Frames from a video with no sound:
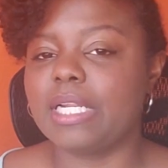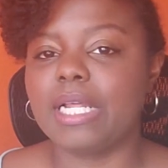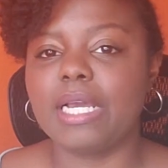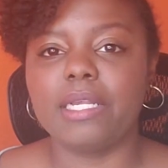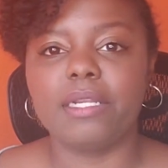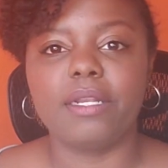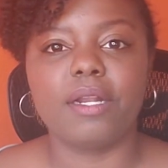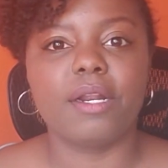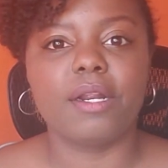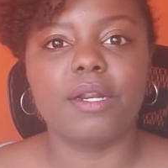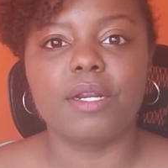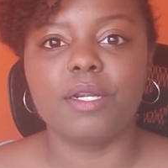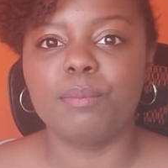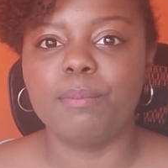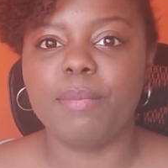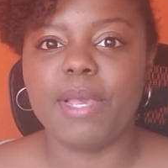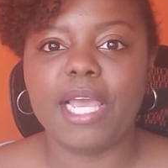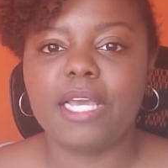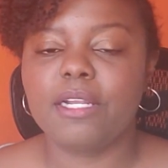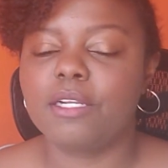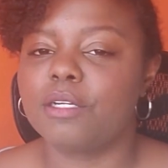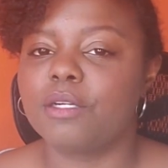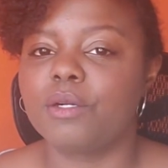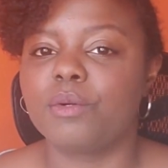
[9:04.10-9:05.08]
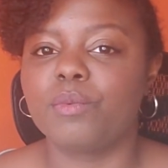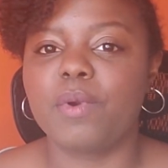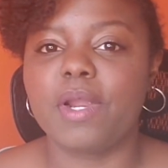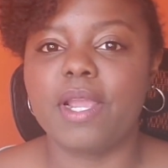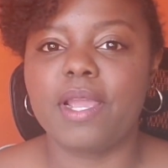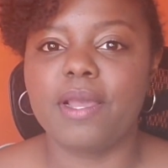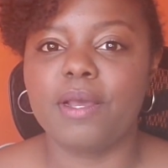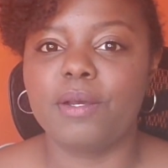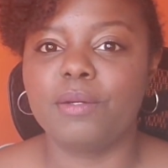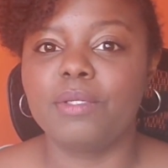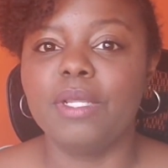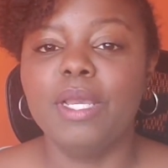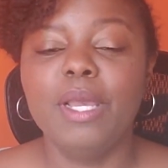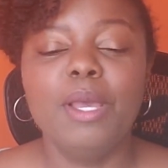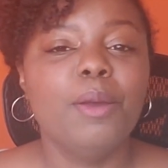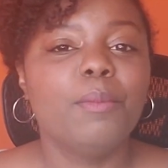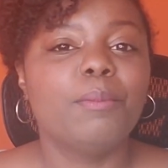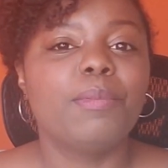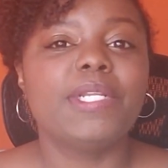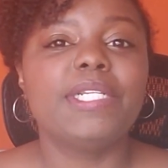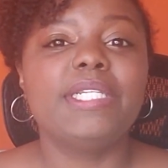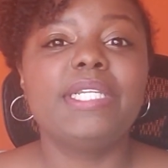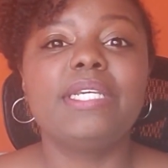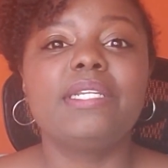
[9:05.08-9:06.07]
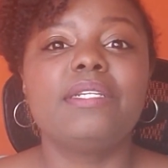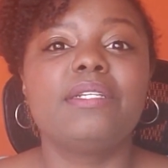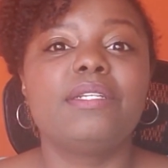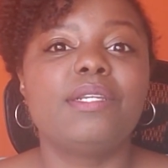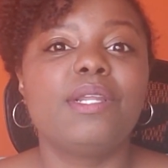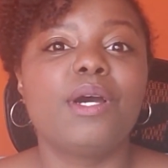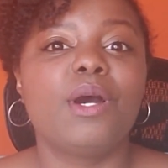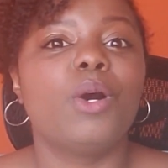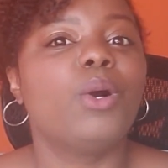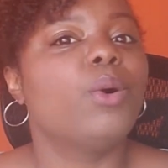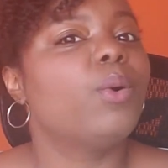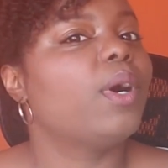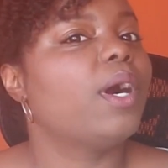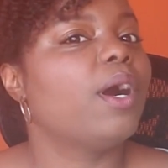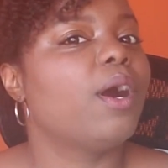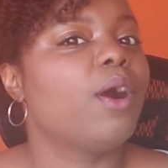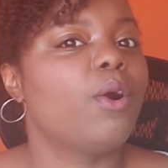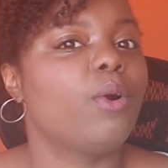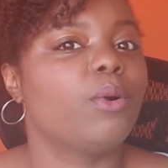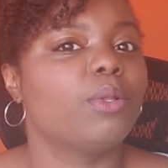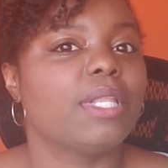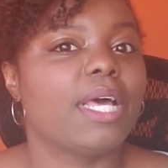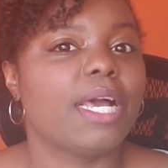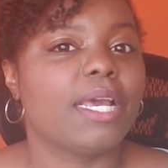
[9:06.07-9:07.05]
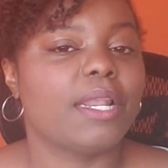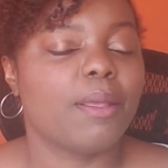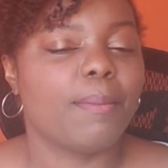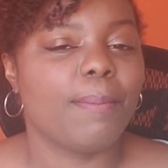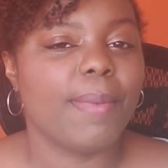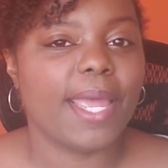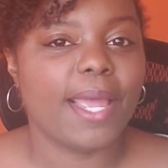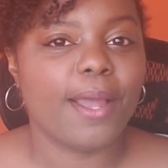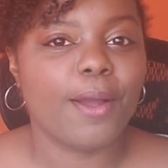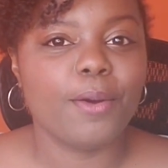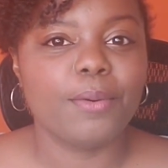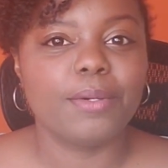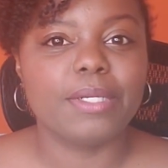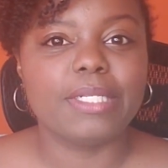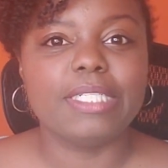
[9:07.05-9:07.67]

I'd heard batted around, but didn't know a whole lot about.